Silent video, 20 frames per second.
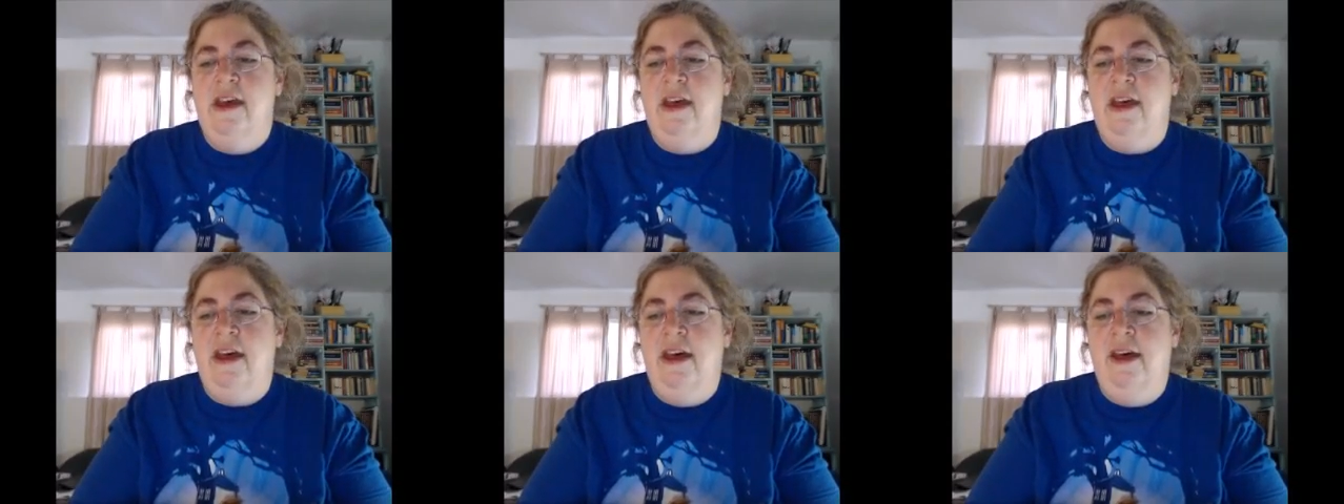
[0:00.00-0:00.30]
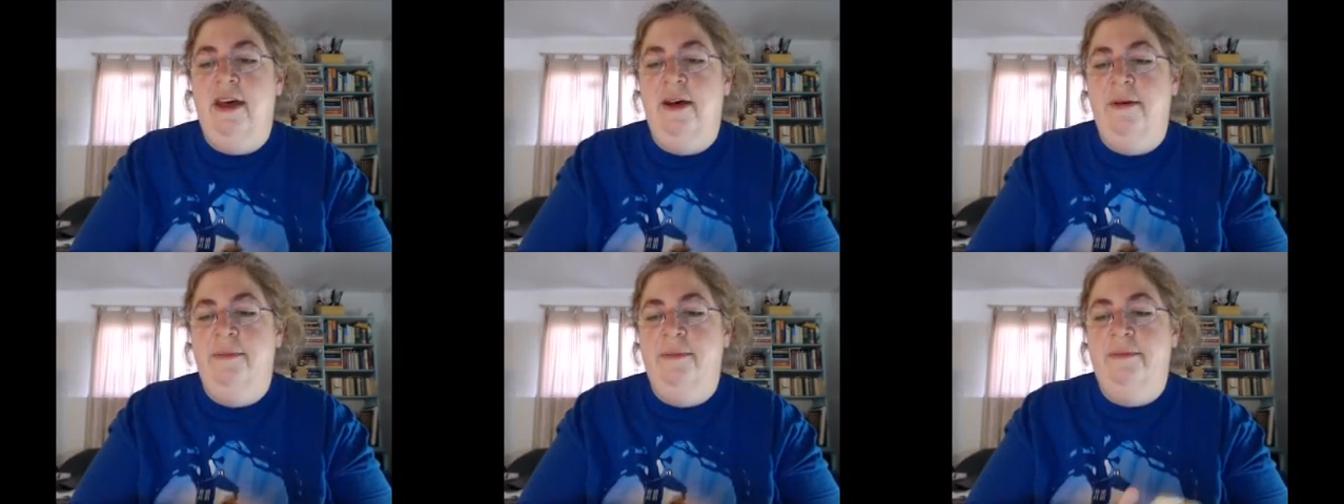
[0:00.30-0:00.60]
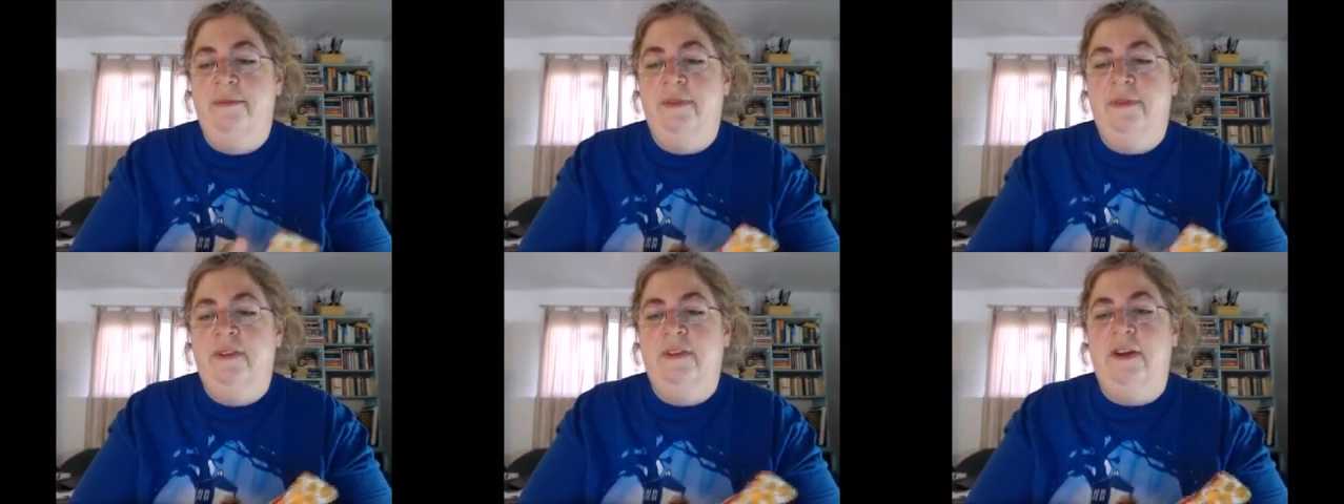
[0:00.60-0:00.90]

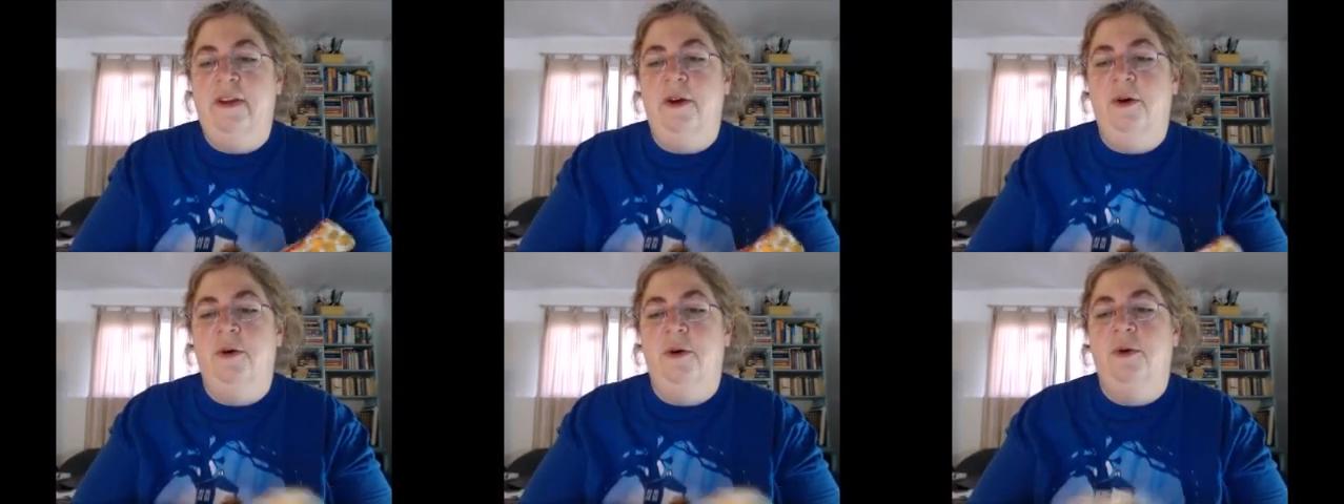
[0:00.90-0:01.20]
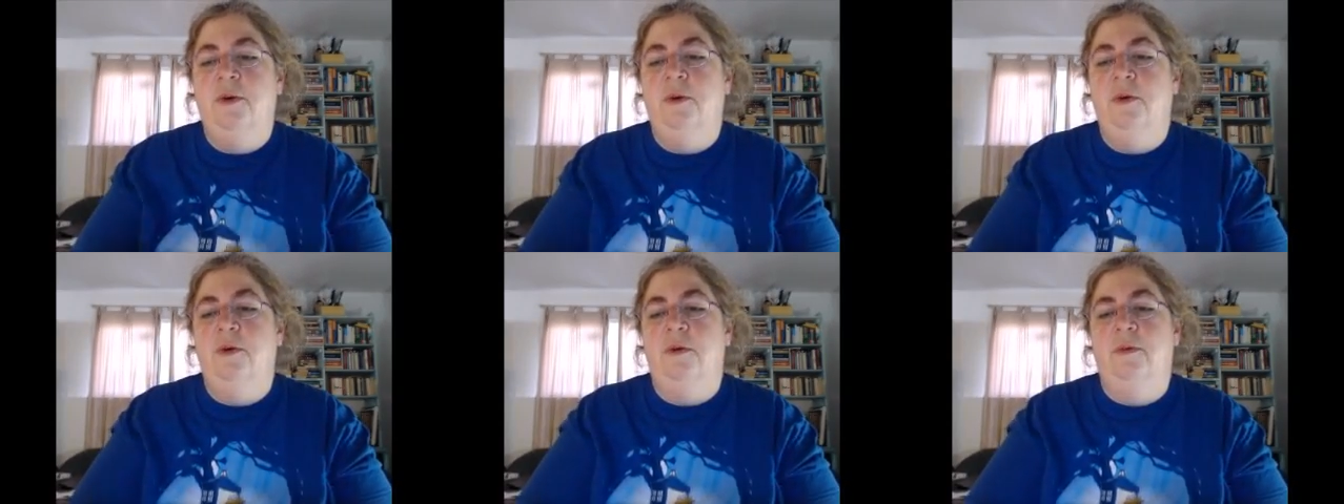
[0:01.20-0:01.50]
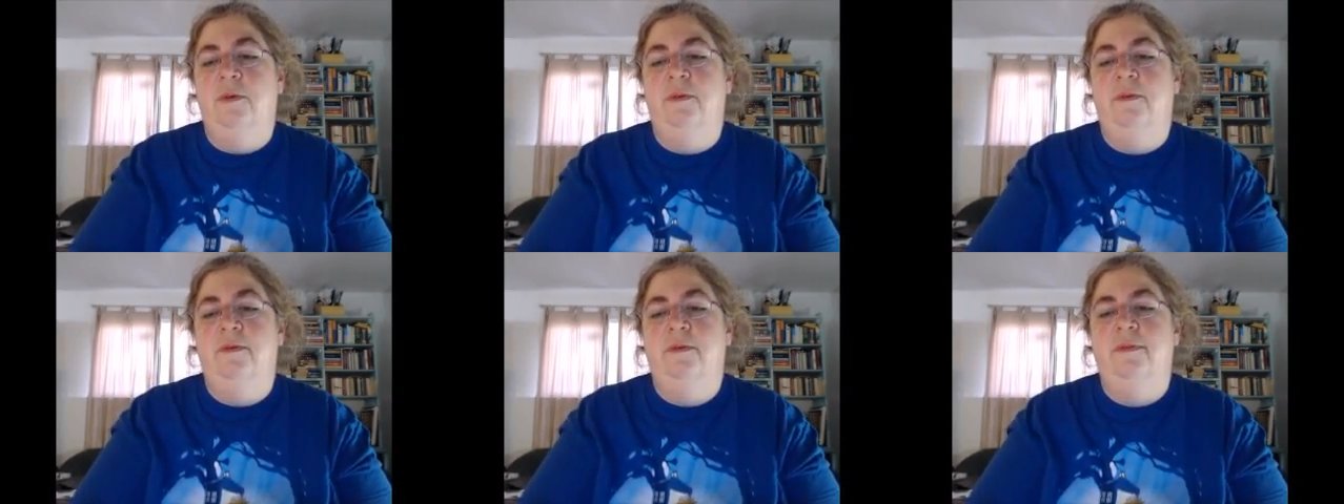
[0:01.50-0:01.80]
So,
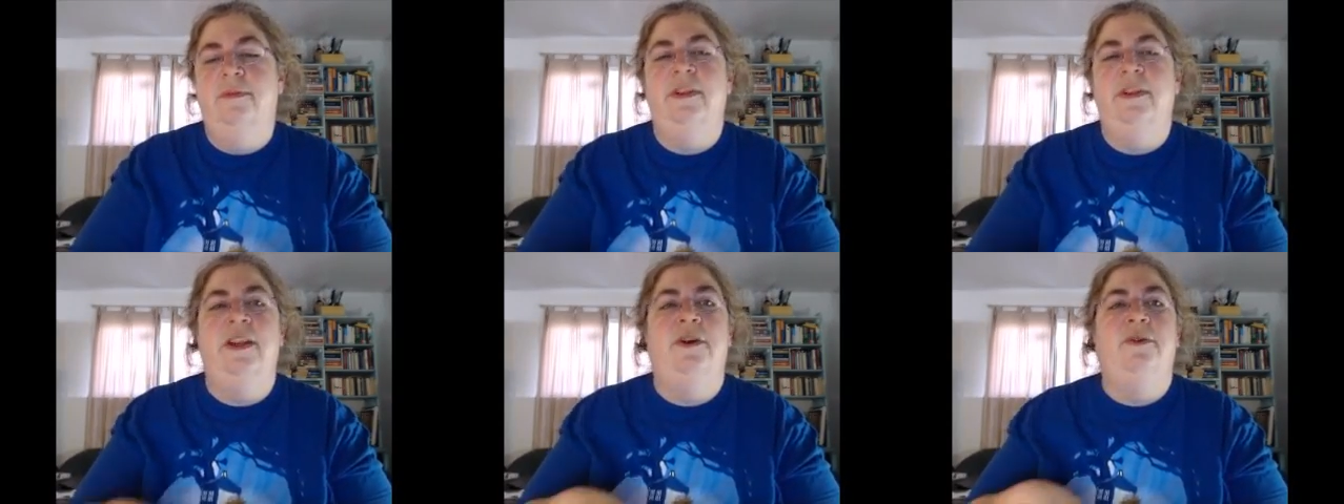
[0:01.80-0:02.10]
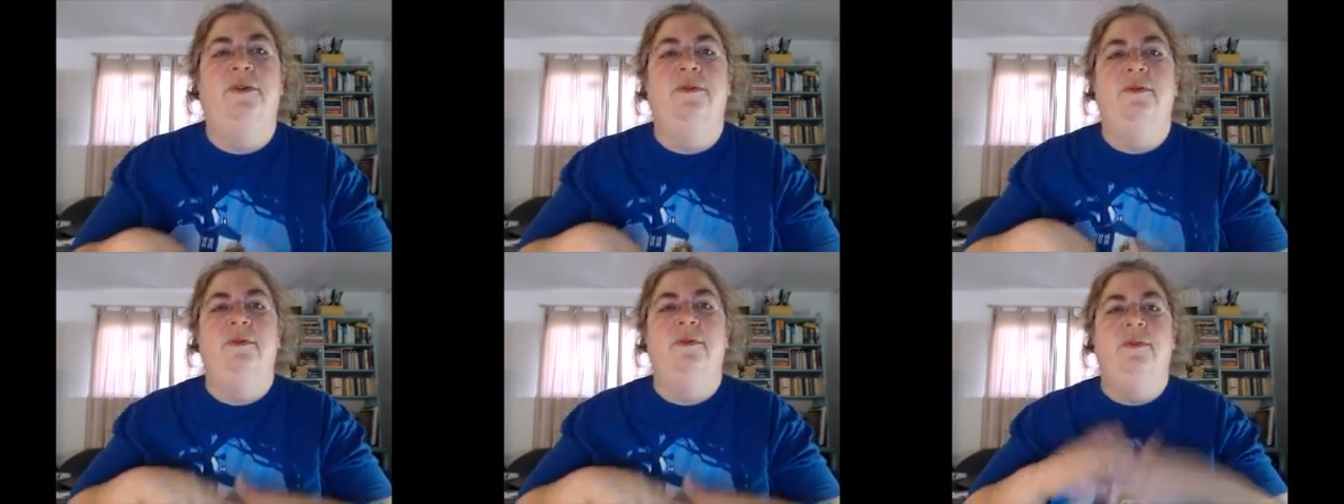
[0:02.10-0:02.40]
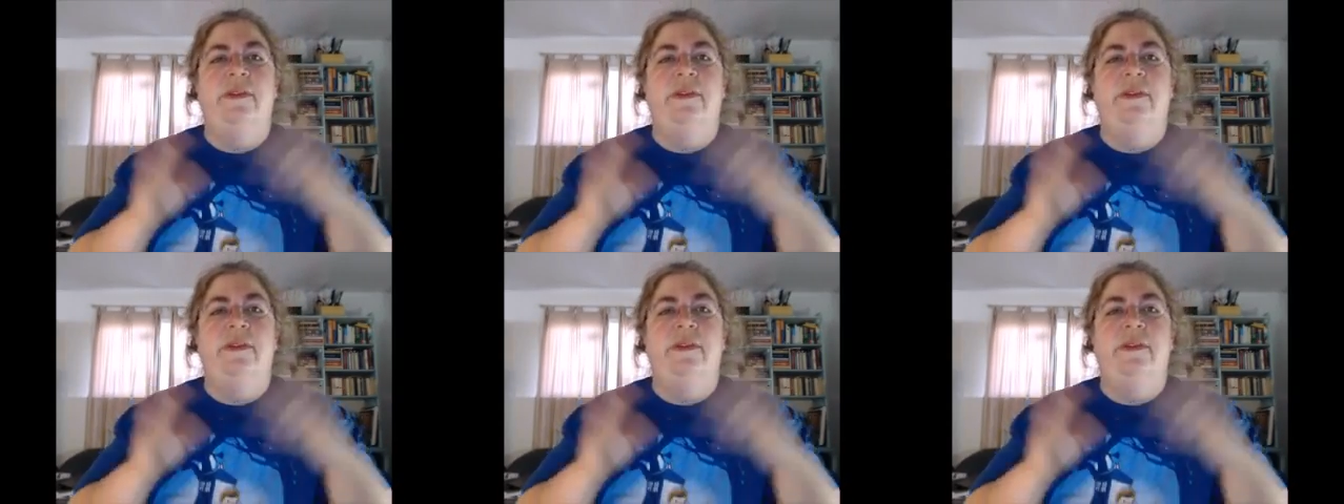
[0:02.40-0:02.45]
you know,